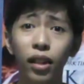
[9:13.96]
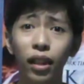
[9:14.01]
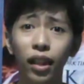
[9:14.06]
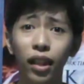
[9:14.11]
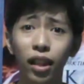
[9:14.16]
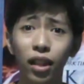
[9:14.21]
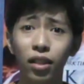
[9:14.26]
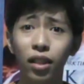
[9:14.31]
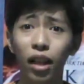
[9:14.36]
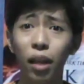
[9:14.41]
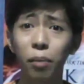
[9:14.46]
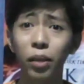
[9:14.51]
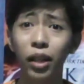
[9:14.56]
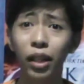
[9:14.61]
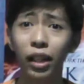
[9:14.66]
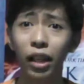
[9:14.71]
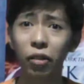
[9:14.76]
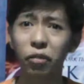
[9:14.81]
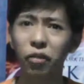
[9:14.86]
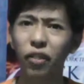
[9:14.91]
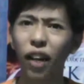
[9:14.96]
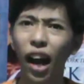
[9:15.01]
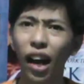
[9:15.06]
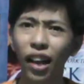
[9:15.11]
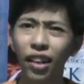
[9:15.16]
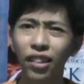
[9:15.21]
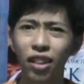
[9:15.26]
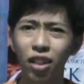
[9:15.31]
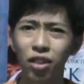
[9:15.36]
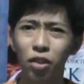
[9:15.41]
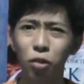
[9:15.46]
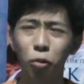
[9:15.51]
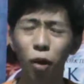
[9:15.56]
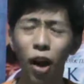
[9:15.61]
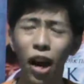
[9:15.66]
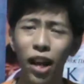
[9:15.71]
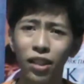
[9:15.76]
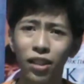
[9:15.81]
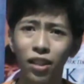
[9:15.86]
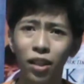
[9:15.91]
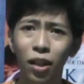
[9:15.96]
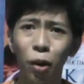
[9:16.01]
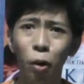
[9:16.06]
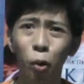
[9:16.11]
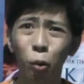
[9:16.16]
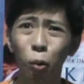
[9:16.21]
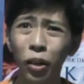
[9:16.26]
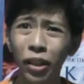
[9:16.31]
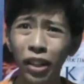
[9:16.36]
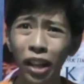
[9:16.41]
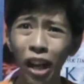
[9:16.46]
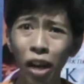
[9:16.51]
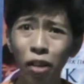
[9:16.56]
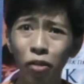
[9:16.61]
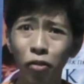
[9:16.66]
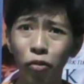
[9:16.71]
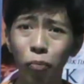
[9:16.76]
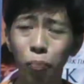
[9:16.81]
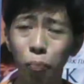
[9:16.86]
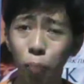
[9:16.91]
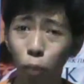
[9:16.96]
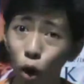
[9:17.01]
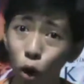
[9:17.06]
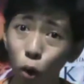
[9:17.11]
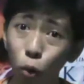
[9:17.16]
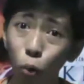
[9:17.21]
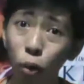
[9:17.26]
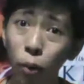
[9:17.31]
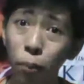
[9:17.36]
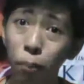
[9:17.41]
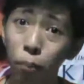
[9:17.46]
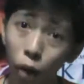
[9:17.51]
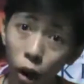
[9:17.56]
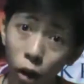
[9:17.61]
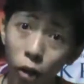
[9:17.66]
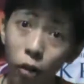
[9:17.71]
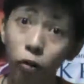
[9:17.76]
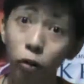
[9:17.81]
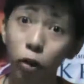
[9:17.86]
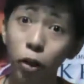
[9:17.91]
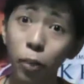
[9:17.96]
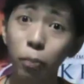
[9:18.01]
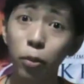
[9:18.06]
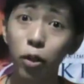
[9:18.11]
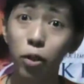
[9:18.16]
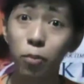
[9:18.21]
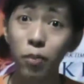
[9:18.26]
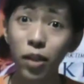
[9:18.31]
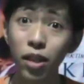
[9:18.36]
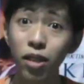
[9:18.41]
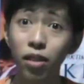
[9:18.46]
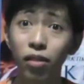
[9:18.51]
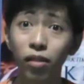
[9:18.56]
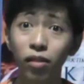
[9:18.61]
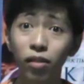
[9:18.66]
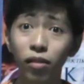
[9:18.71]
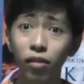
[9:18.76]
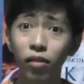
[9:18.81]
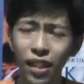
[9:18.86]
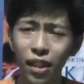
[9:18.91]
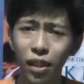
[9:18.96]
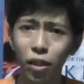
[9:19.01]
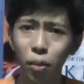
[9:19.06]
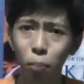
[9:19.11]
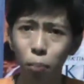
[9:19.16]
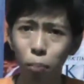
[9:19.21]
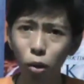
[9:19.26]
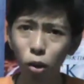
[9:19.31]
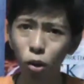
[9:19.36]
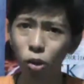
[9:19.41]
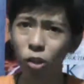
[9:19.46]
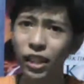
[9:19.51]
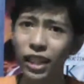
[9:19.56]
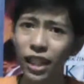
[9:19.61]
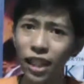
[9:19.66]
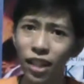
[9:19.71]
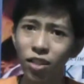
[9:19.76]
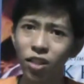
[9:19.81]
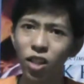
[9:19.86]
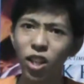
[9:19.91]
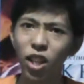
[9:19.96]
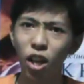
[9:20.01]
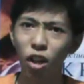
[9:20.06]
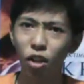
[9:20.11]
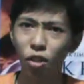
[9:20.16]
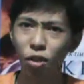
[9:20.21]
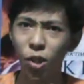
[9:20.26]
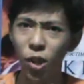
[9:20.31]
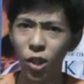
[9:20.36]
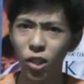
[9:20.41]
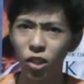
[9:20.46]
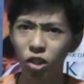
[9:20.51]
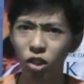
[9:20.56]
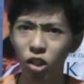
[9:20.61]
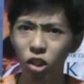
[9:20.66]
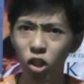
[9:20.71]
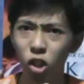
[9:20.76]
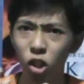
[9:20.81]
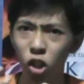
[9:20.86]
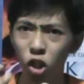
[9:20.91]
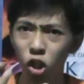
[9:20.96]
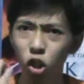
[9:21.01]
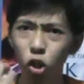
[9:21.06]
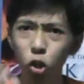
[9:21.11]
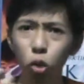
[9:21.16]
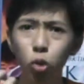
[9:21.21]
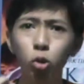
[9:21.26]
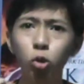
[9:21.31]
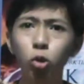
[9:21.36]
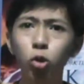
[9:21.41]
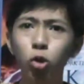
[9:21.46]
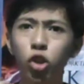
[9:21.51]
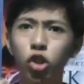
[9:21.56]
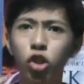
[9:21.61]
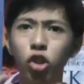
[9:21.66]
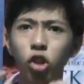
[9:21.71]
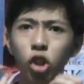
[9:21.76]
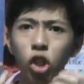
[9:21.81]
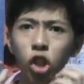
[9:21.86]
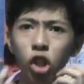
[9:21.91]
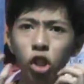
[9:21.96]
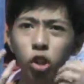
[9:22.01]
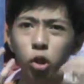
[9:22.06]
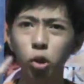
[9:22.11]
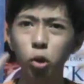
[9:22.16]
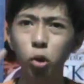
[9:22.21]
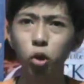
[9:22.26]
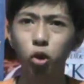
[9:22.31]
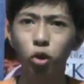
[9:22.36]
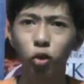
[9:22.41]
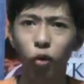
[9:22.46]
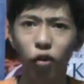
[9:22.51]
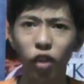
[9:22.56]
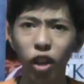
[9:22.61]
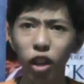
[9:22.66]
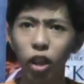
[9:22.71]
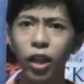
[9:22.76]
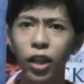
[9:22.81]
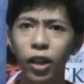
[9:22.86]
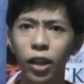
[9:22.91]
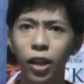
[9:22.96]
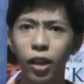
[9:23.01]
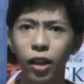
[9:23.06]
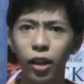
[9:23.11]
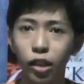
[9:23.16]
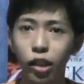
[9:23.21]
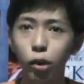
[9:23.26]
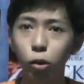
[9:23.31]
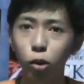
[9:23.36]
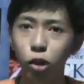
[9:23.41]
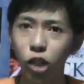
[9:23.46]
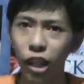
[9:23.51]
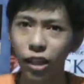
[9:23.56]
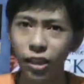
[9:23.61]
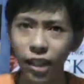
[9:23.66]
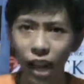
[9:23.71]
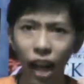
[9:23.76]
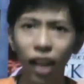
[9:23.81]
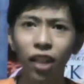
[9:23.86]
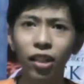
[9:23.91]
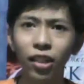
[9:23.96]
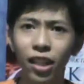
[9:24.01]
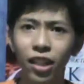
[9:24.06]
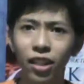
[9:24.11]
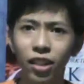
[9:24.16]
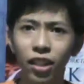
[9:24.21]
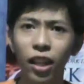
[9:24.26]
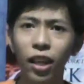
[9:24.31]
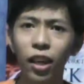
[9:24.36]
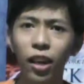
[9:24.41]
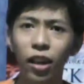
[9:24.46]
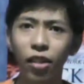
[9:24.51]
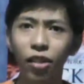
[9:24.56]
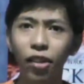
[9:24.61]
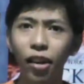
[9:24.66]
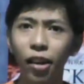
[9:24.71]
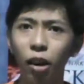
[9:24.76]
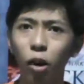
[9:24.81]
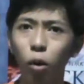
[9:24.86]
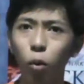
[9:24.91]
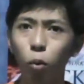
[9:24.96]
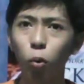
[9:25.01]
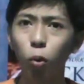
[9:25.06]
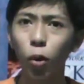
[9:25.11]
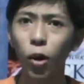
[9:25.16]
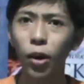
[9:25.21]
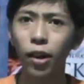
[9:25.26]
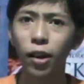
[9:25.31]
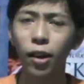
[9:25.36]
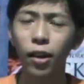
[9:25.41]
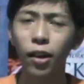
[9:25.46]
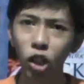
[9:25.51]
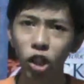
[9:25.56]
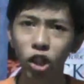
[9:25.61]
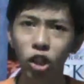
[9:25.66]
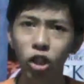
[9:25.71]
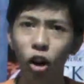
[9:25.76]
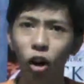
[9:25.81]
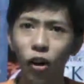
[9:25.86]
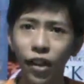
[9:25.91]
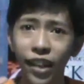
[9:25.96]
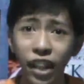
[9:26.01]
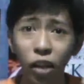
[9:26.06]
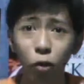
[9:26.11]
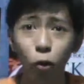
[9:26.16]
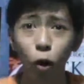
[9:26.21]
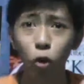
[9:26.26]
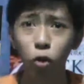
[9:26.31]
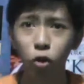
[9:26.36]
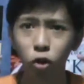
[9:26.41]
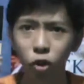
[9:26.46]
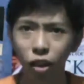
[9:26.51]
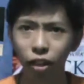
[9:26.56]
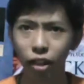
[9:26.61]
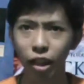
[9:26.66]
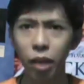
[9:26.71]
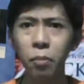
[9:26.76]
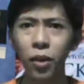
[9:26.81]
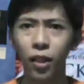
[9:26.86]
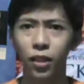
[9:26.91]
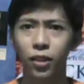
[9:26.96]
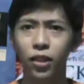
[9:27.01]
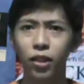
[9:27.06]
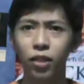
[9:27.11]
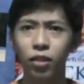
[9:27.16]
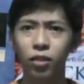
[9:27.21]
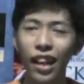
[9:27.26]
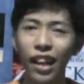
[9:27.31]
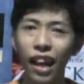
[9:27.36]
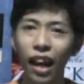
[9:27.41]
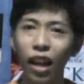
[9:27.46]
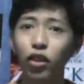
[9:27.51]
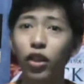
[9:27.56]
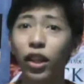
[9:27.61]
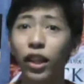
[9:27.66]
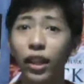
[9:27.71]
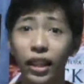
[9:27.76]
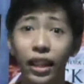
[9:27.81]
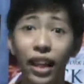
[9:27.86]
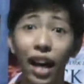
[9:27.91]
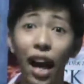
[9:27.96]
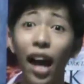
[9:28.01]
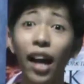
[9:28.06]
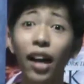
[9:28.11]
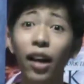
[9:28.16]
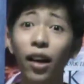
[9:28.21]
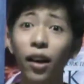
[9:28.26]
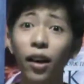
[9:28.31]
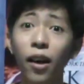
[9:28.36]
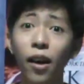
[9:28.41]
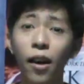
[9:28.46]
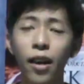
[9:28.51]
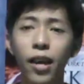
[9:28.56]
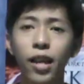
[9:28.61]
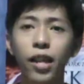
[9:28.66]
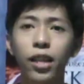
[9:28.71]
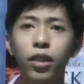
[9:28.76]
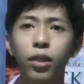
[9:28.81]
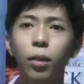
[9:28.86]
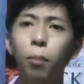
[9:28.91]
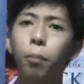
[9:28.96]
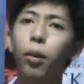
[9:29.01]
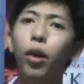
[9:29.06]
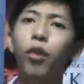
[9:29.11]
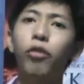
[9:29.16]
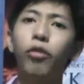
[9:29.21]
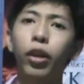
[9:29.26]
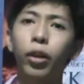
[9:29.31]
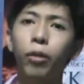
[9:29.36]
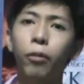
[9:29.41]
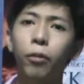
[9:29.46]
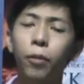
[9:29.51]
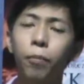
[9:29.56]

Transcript: Because, I mean, if Gaia doesn't rise, what kind of book would Blood of Olympus be? The book needs this huge villain, this huge antagonist that would push our heroes to the limits. And I think Gaia is the perfect